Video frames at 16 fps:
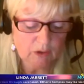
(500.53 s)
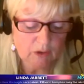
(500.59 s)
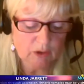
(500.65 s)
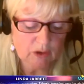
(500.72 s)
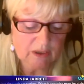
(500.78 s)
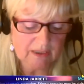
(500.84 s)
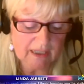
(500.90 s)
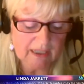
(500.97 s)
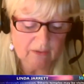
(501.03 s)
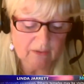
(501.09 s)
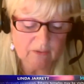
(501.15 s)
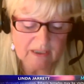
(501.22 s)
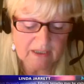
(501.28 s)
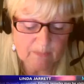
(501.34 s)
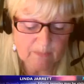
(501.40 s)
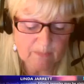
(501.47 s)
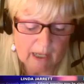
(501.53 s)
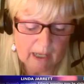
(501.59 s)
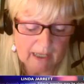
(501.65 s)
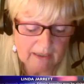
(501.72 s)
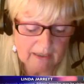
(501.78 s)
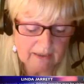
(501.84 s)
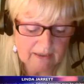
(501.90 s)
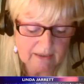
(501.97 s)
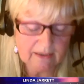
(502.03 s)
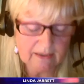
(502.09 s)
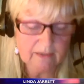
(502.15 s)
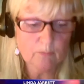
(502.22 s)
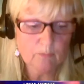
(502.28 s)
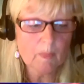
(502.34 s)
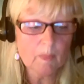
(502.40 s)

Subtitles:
your sacred space